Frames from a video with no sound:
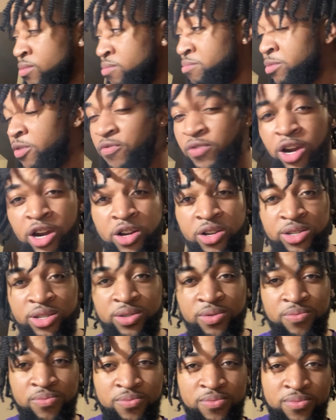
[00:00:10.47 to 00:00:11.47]
But first,
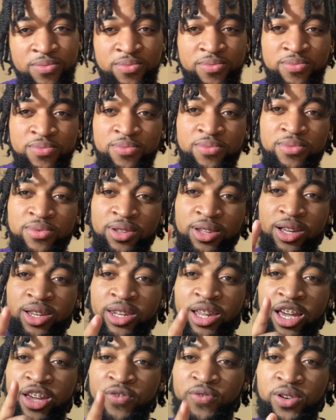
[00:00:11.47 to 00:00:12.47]
Lil
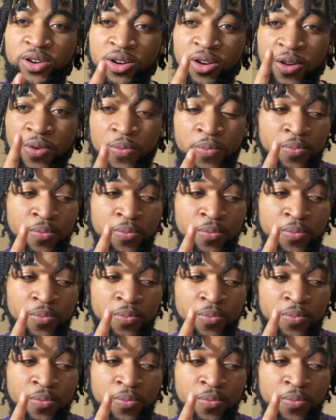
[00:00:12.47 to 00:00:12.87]
Davo.